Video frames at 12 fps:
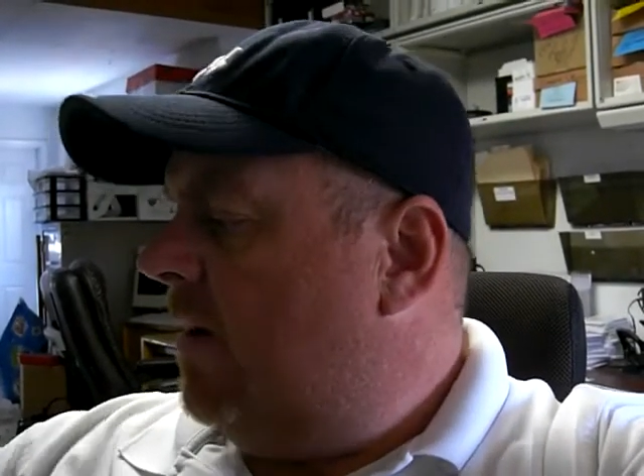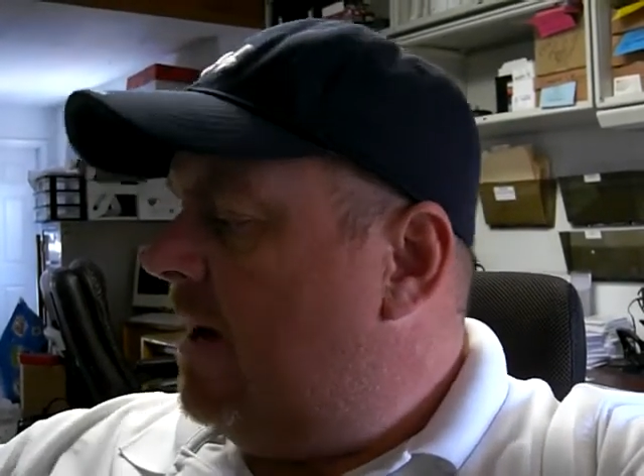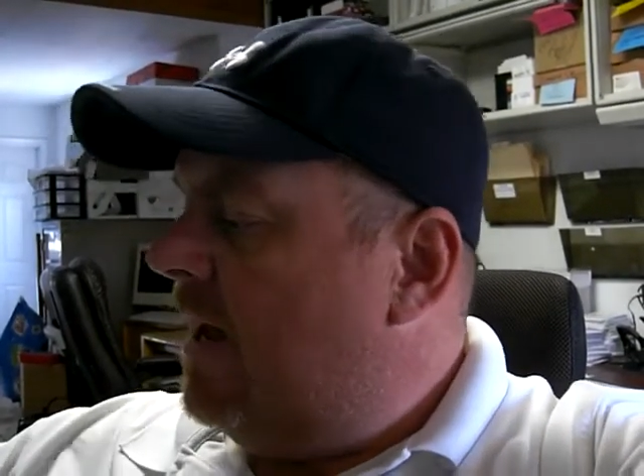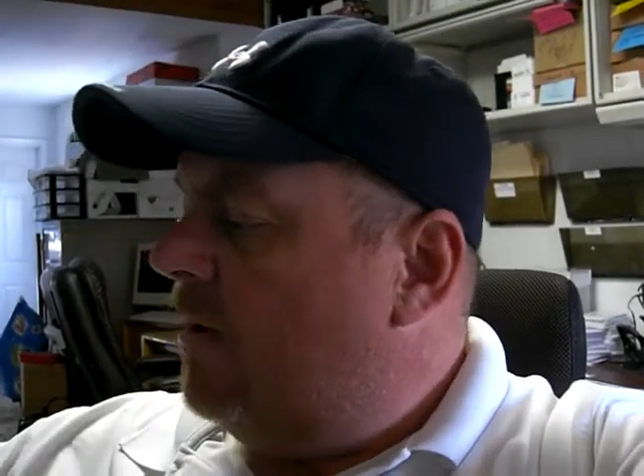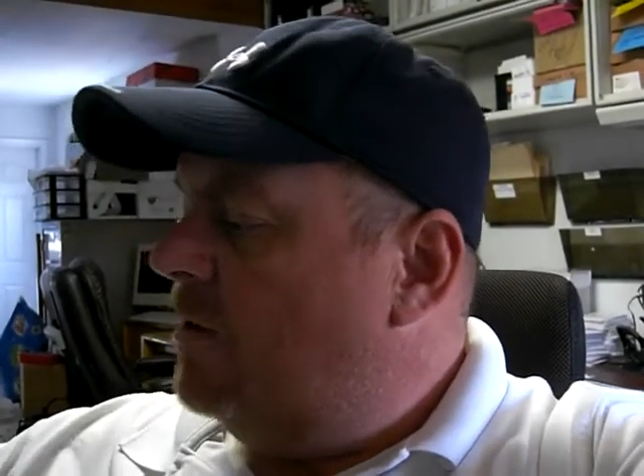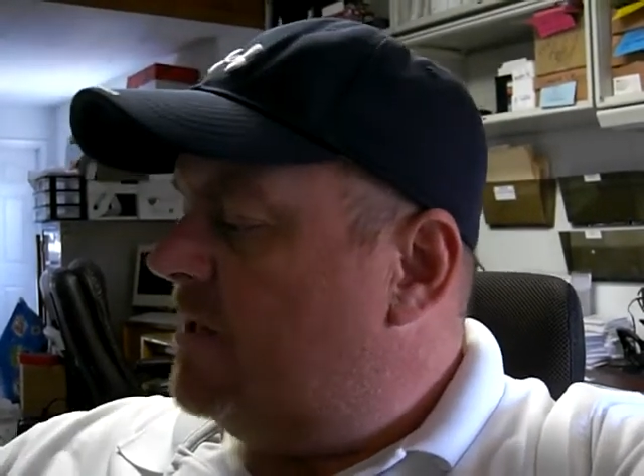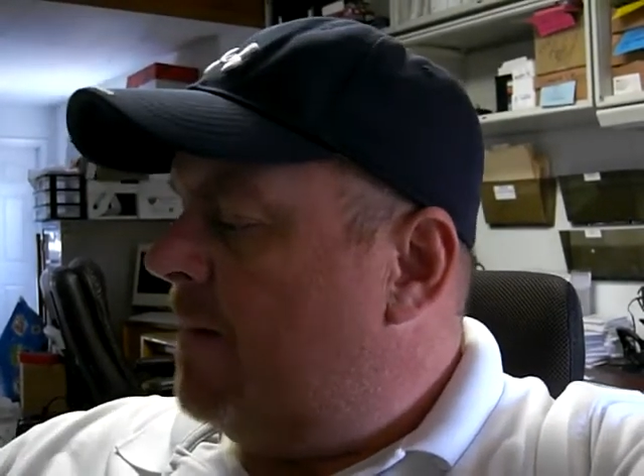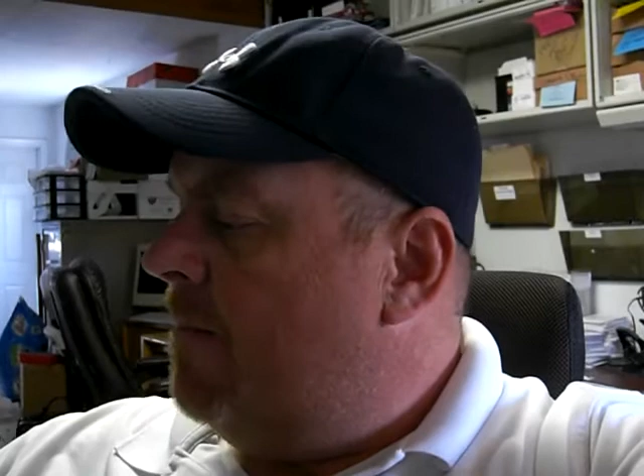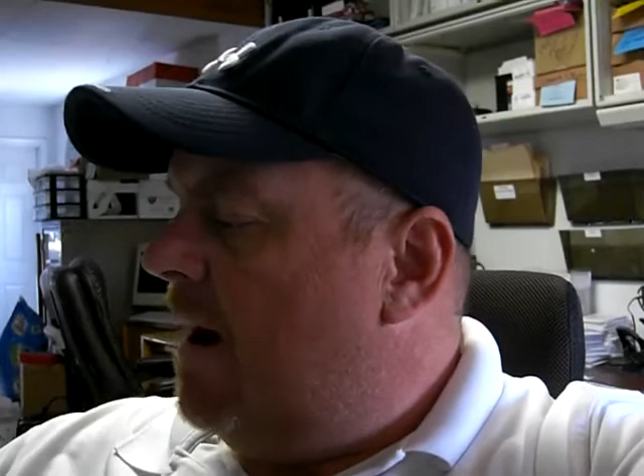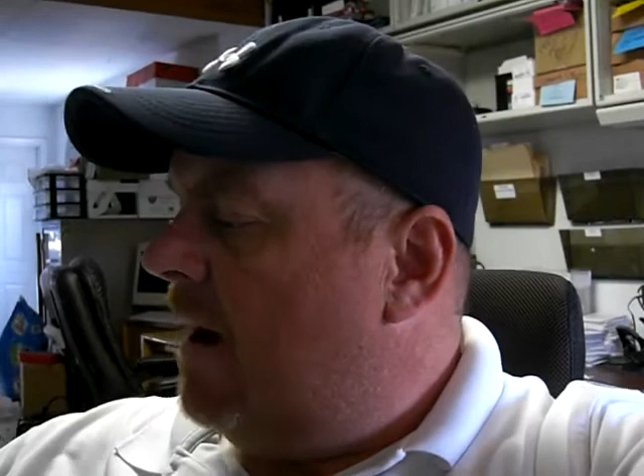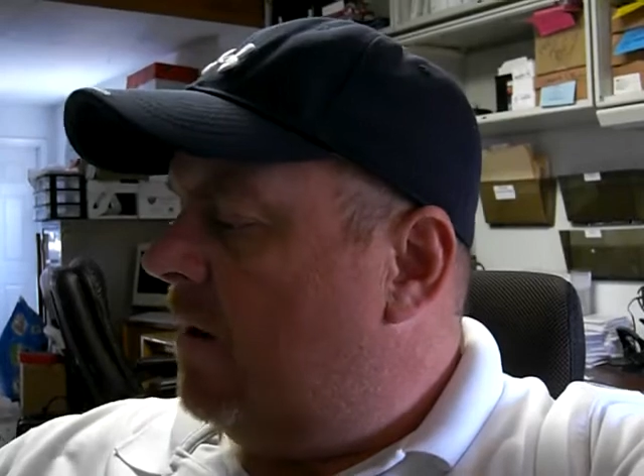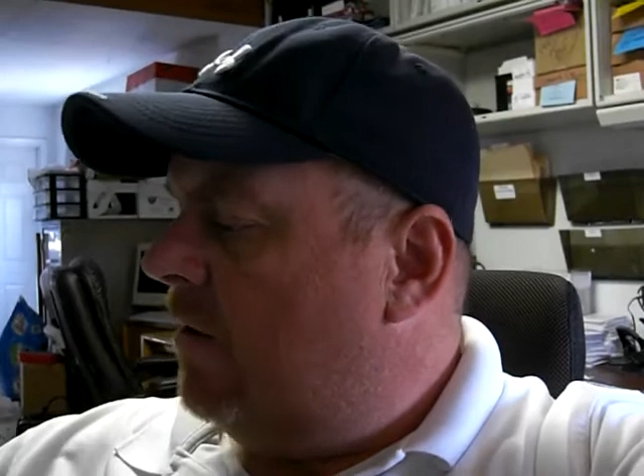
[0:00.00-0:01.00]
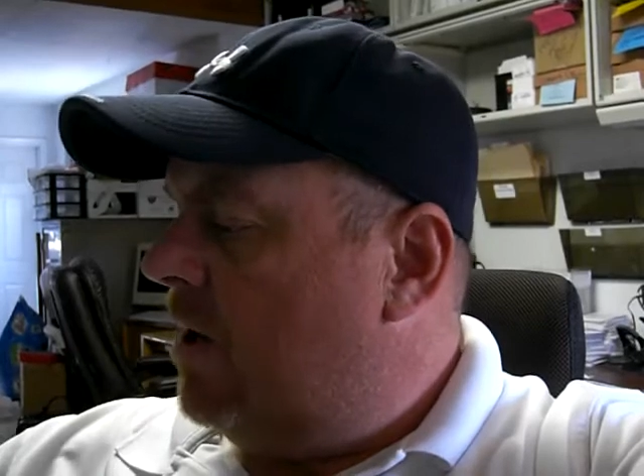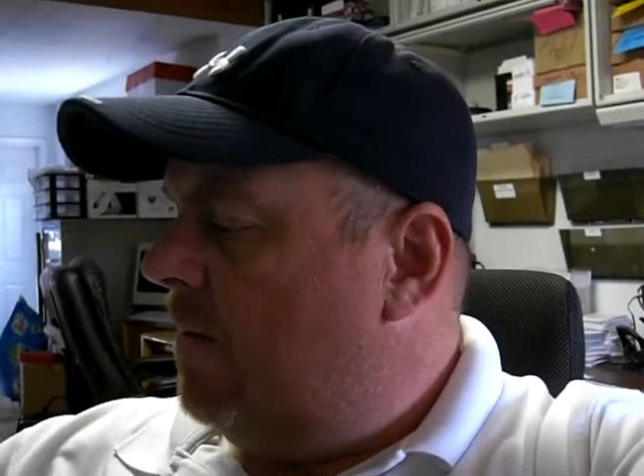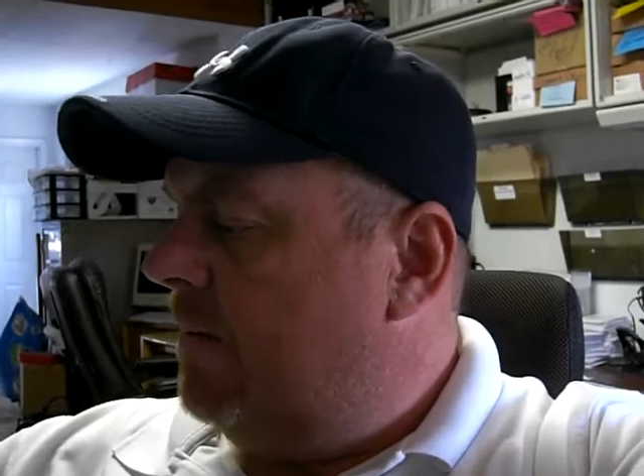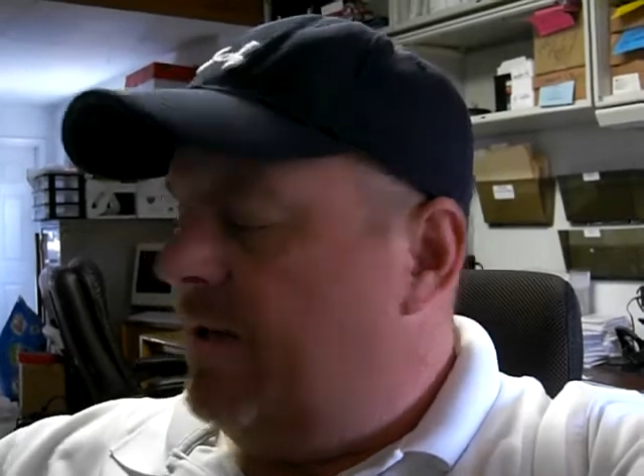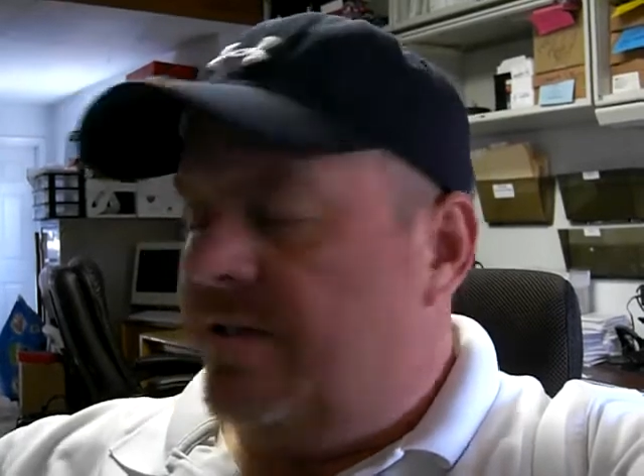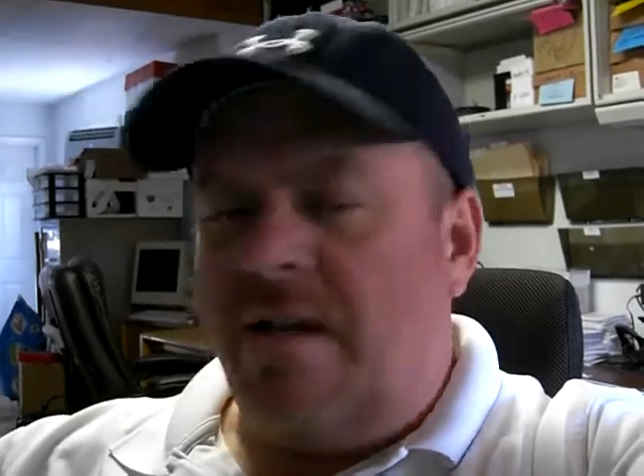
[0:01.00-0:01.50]
not I wouldn't say modern
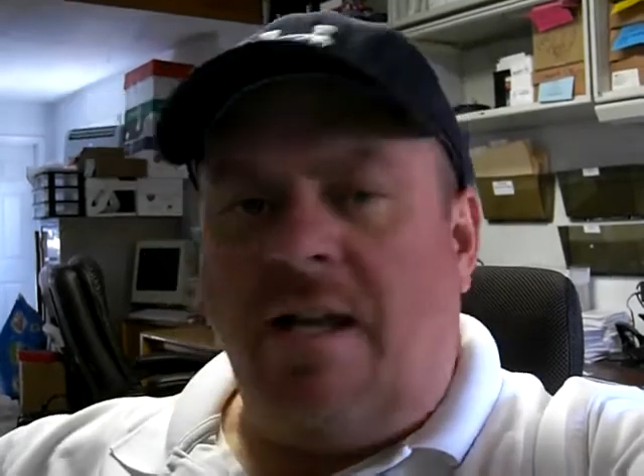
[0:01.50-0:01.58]
companies,